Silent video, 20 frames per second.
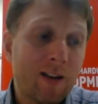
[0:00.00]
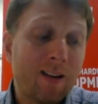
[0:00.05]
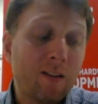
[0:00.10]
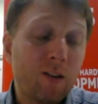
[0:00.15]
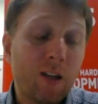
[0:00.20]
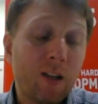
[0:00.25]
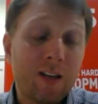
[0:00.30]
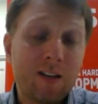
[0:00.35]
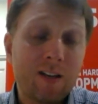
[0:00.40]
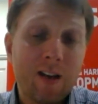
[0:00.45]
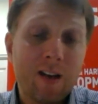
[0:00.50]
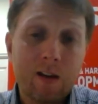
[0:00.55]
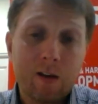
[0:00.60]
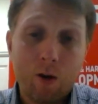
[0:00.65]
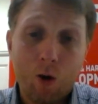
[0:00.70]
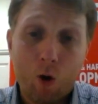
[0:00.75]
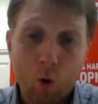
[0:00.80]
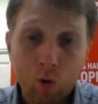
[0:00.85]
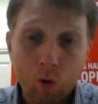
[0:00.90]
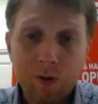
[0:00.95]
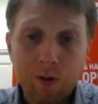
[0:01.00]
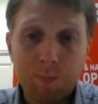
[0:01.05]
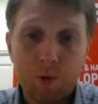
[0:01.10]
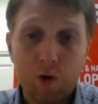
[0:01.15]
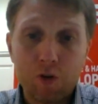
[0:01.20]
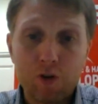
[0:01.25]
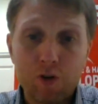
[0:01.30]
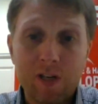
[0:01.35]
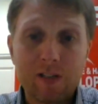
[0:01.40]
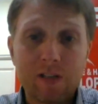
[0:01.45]
I think like older
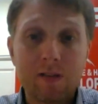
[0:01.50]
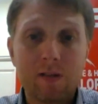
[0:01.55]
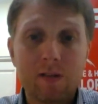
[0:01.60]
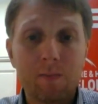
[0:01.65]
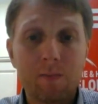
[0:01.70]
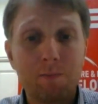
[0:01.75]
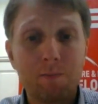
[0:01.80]
projects